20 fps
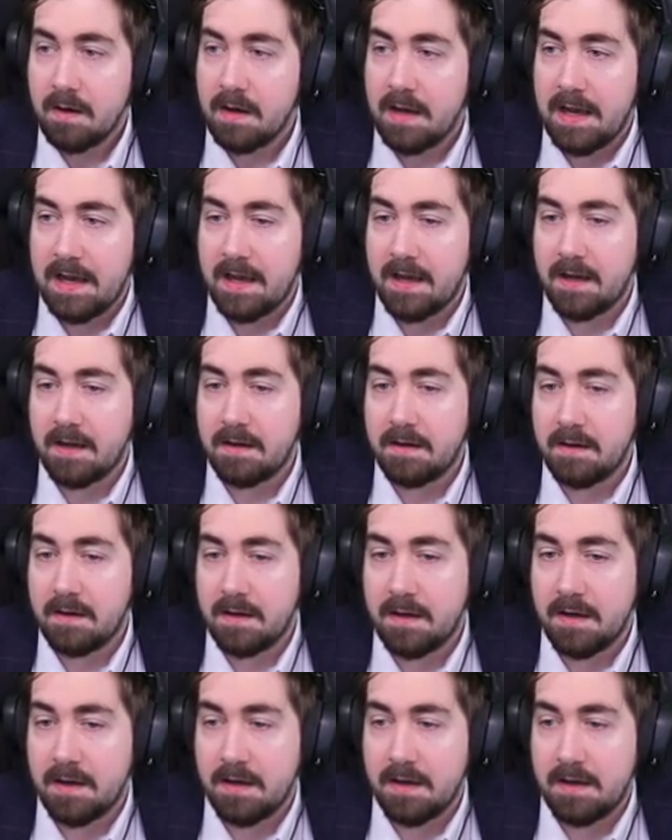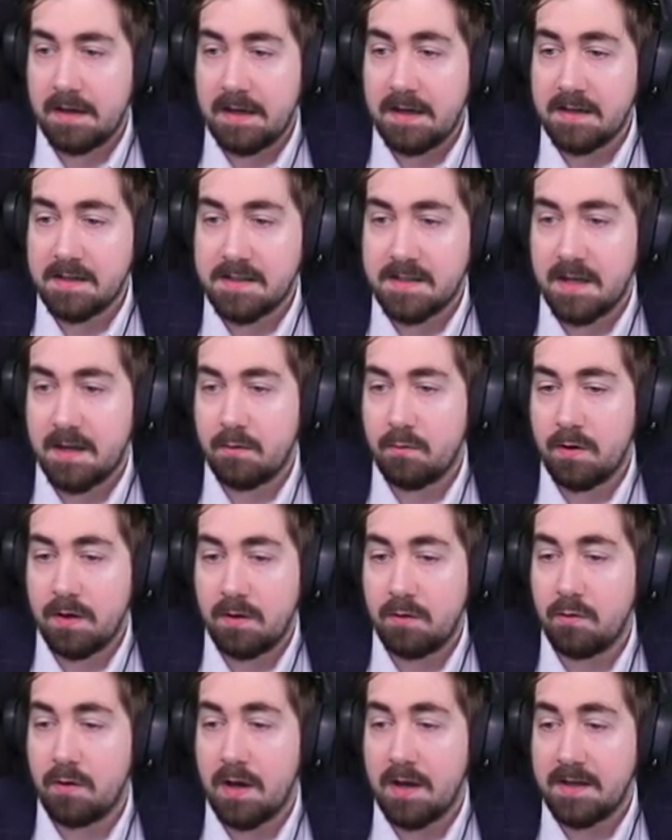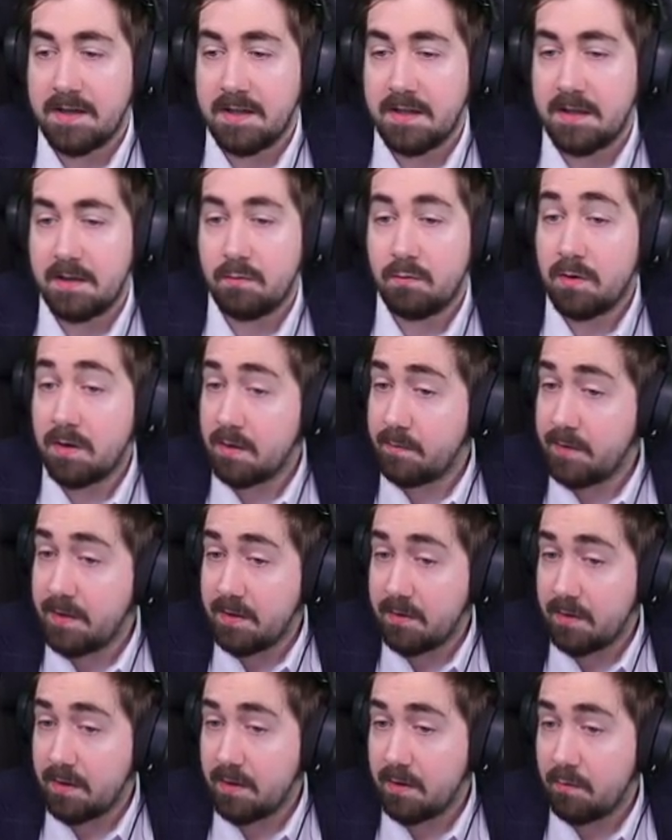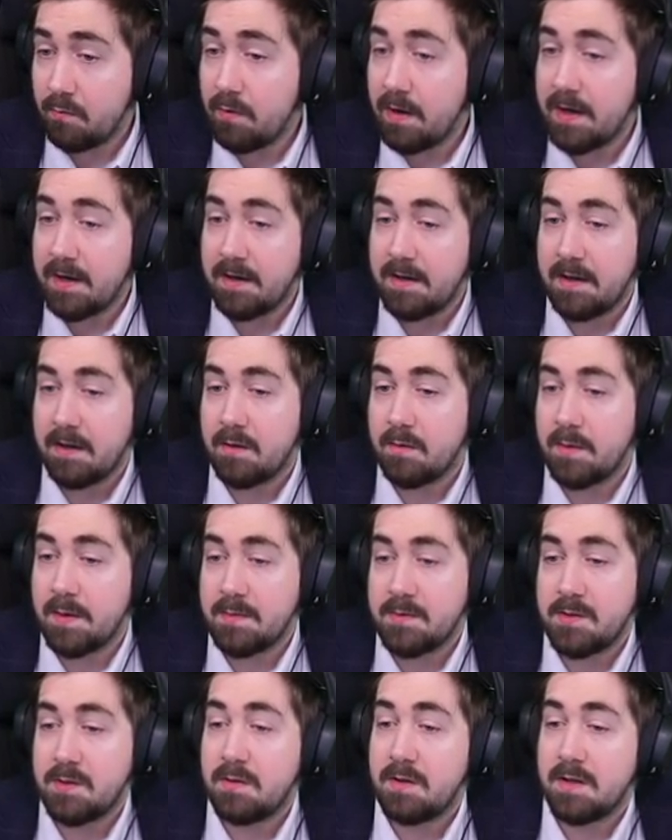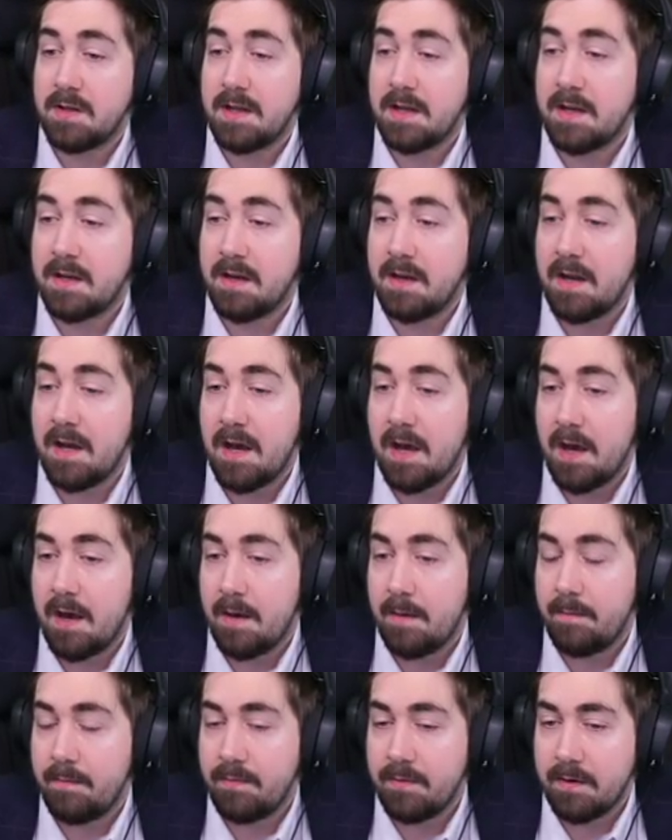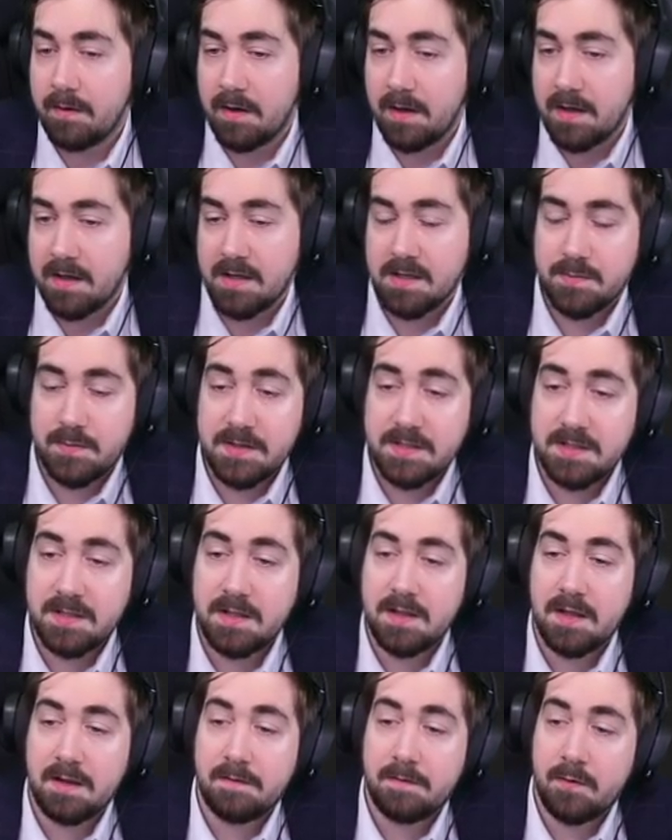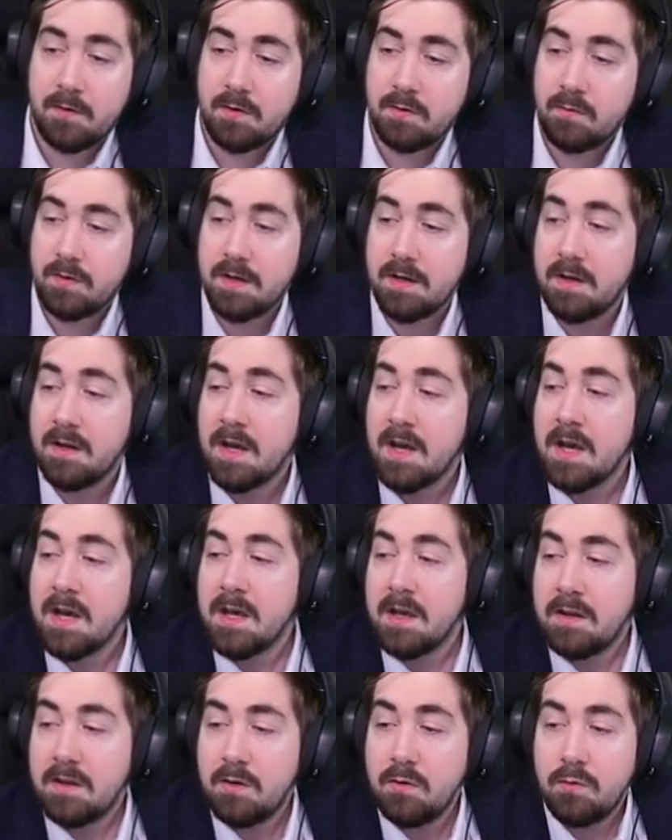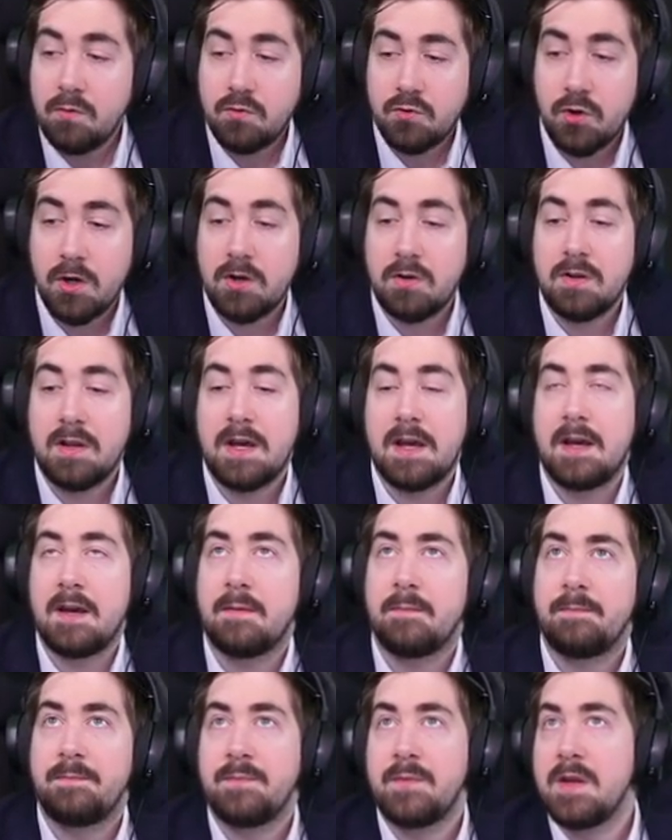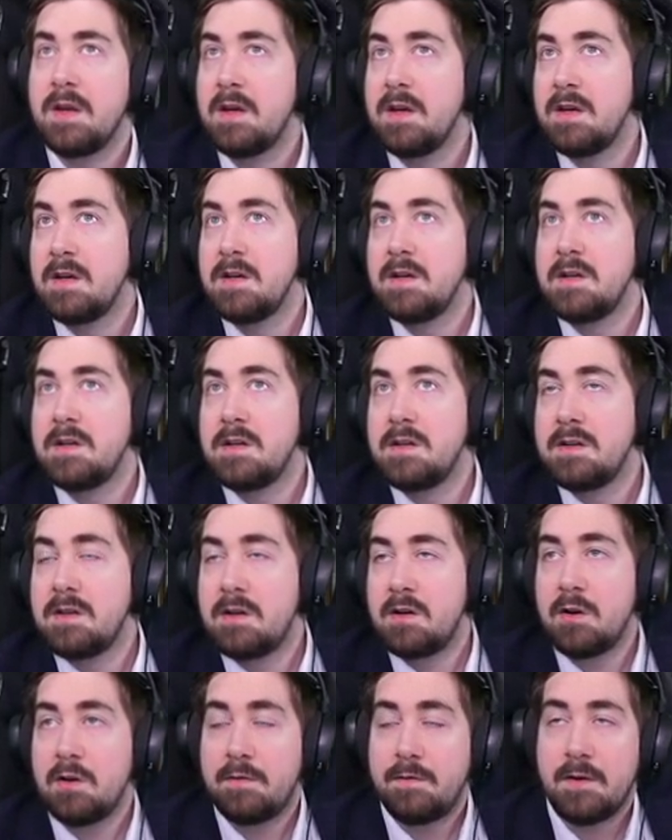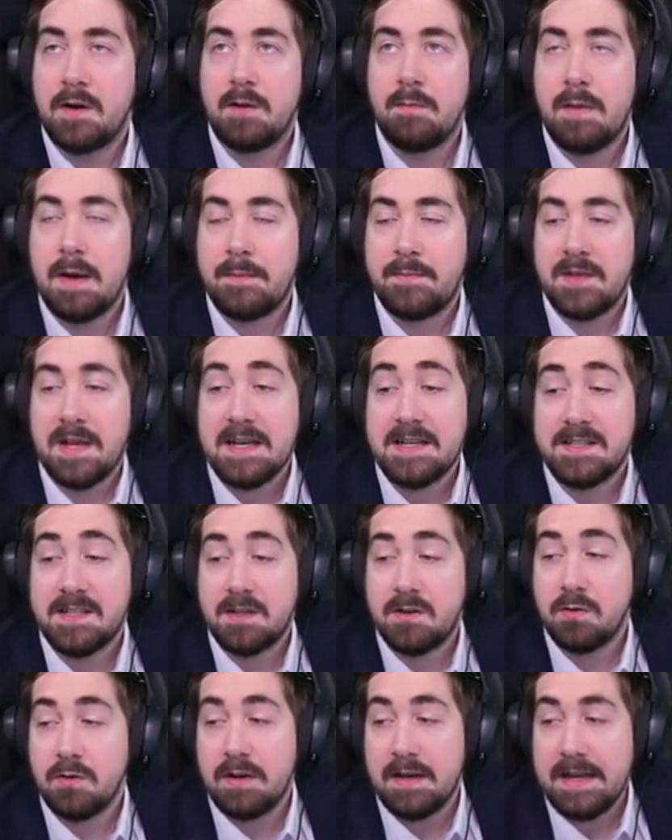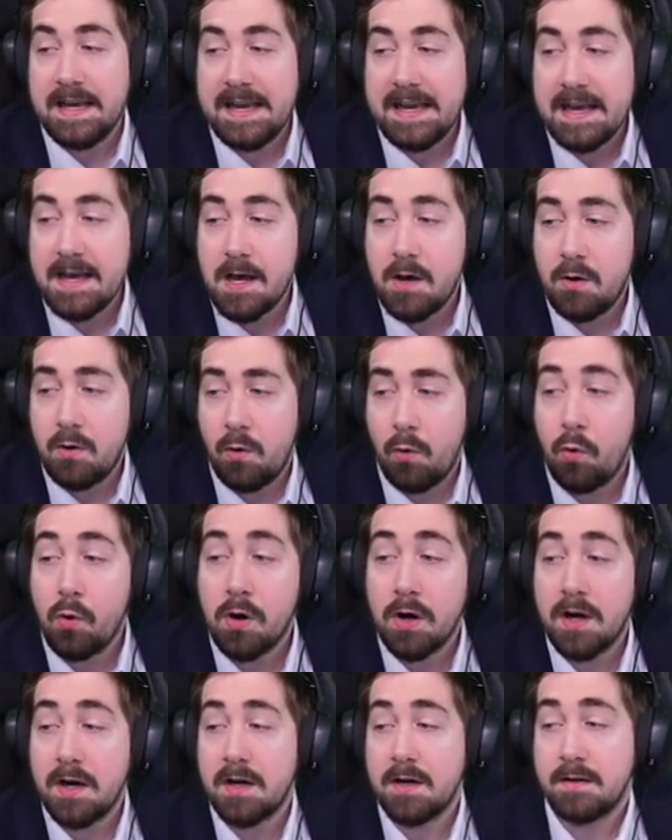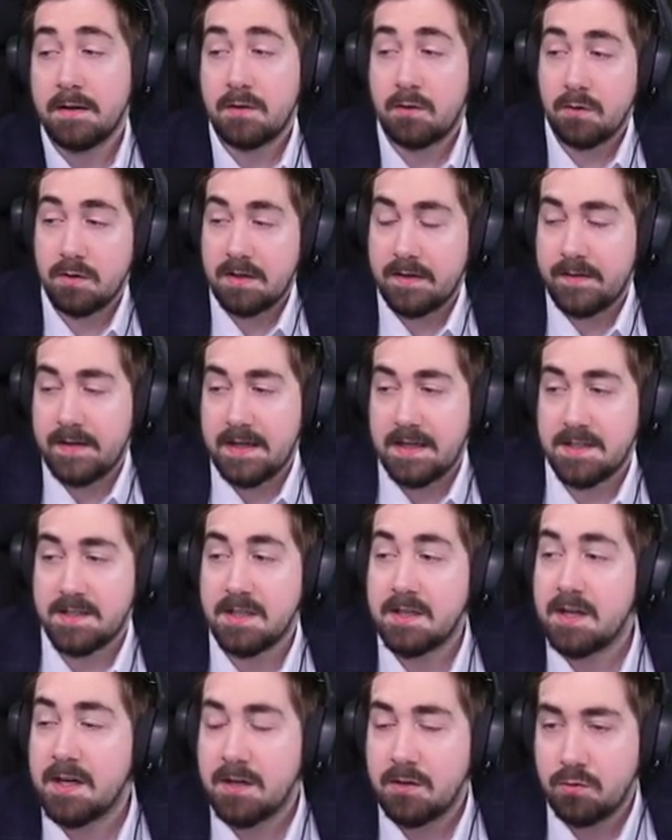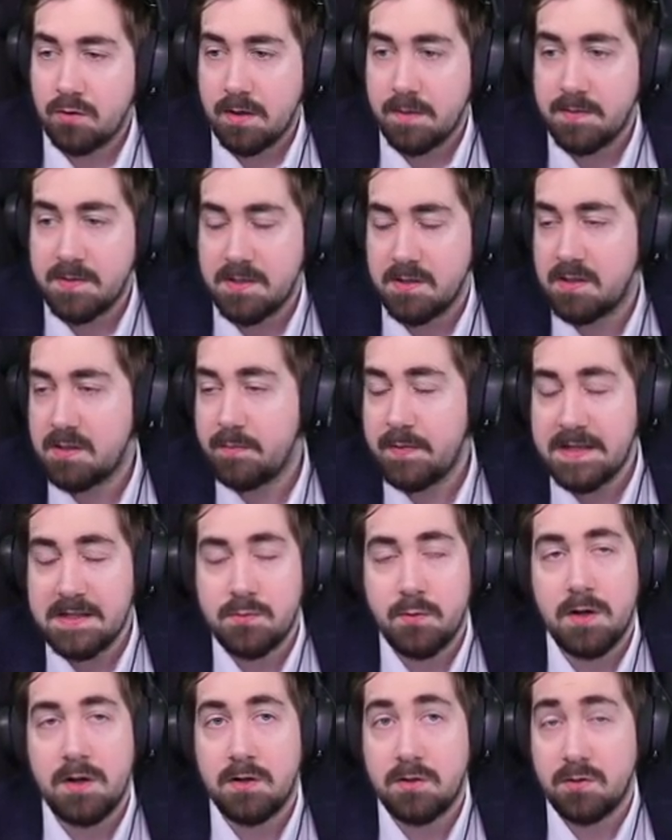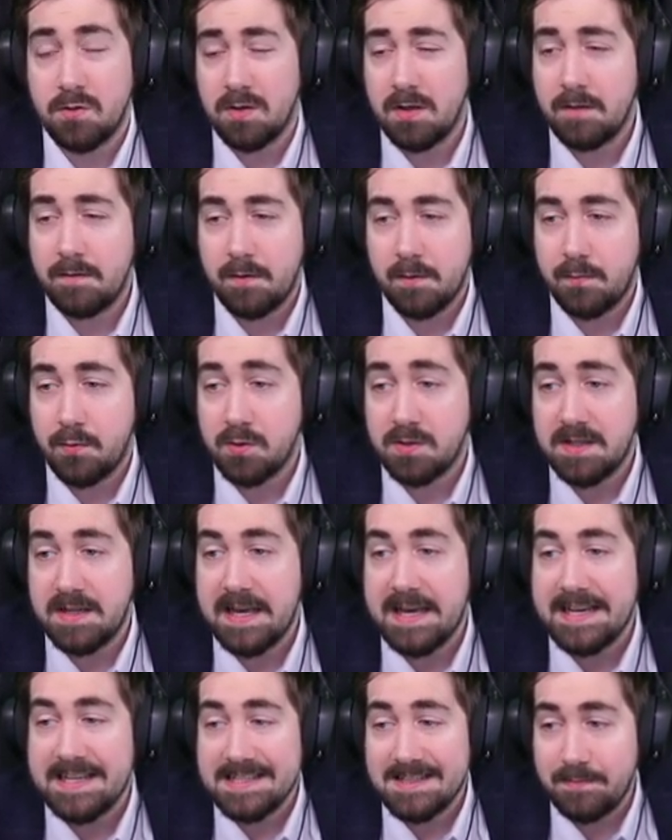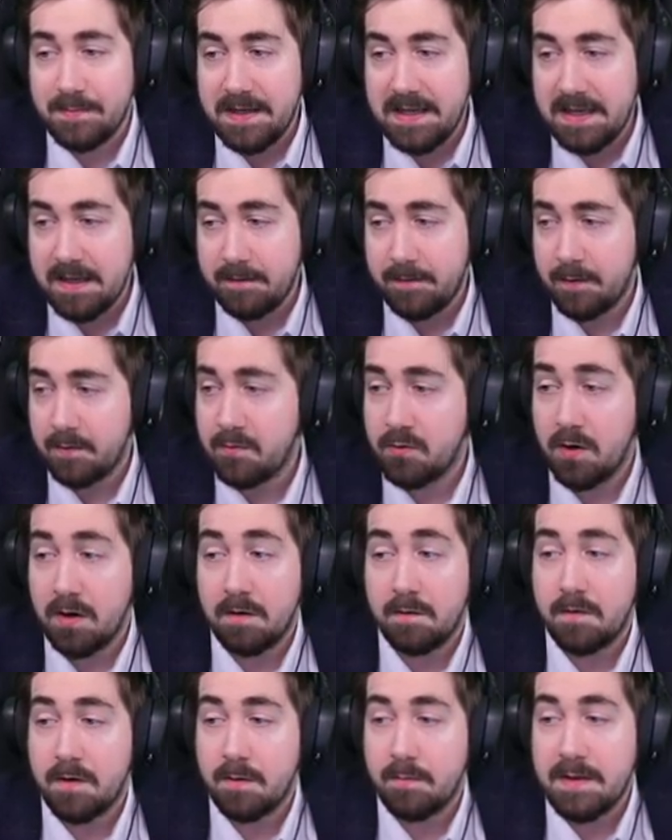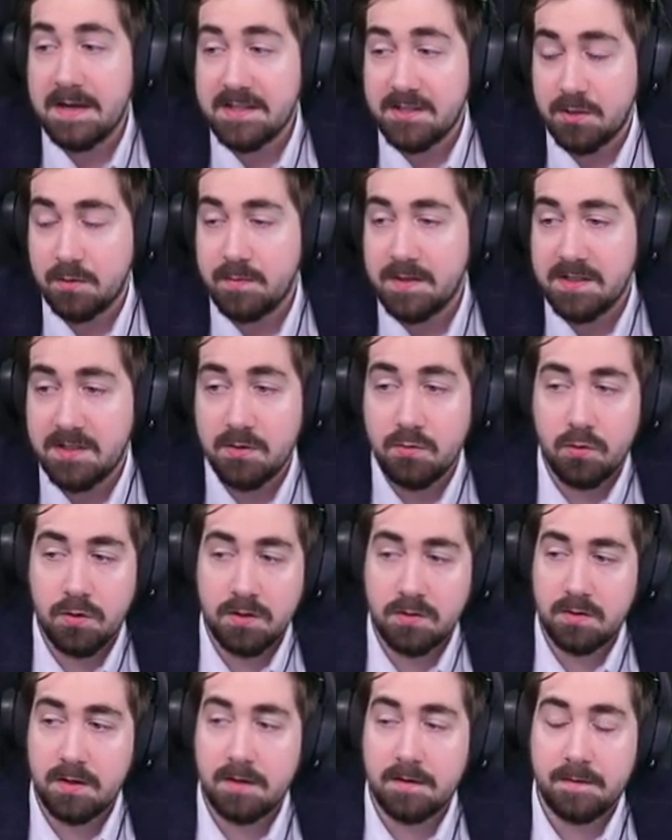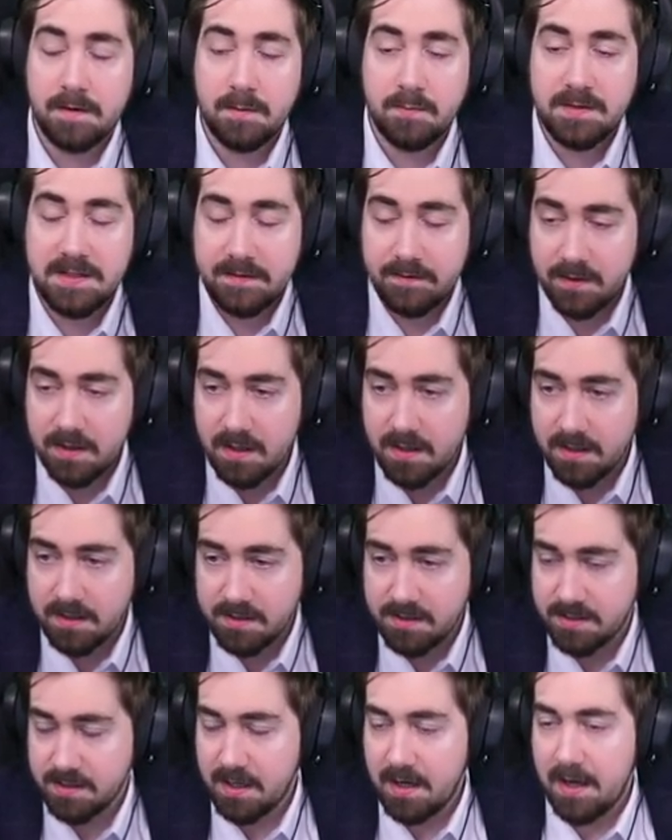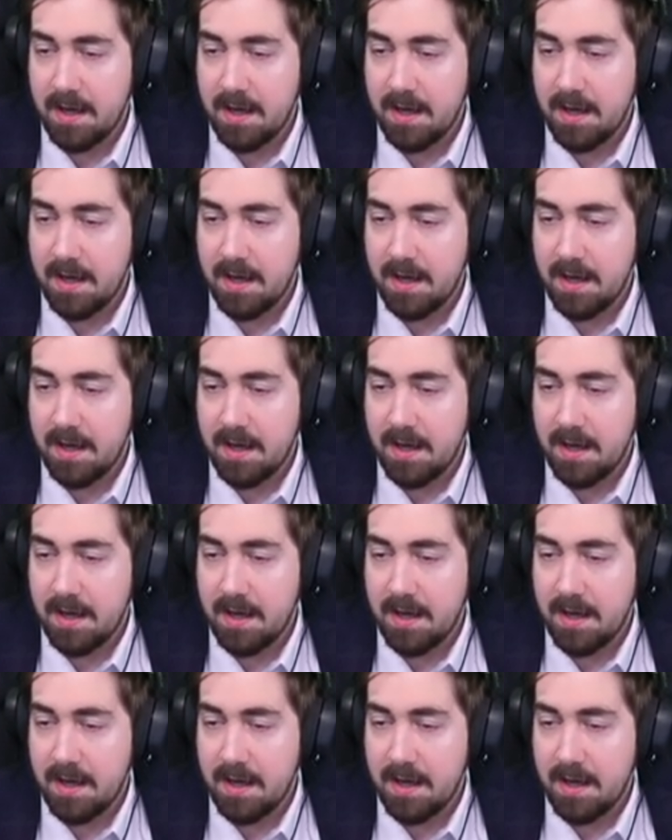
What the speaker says: And here's like what you ideally want to be doing. On white and yellow maps, you can then, especially like further in, you try to like go for a map that has a good layout or good divination card drops. It depends what you're doing. If you're pushing XP, if you're trying to farm master mission or trying to farm div cards.